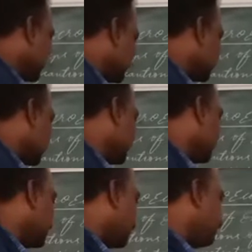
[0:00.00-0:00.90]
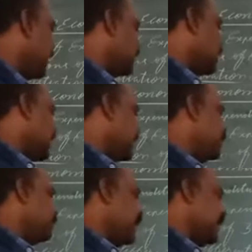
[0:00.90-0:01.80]
national income at
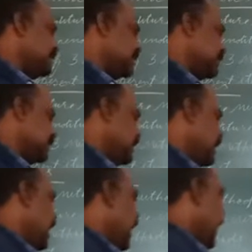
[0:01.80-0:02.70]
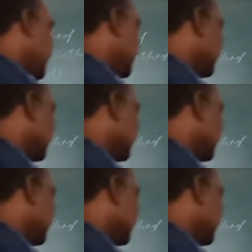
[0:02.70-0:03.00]
current price and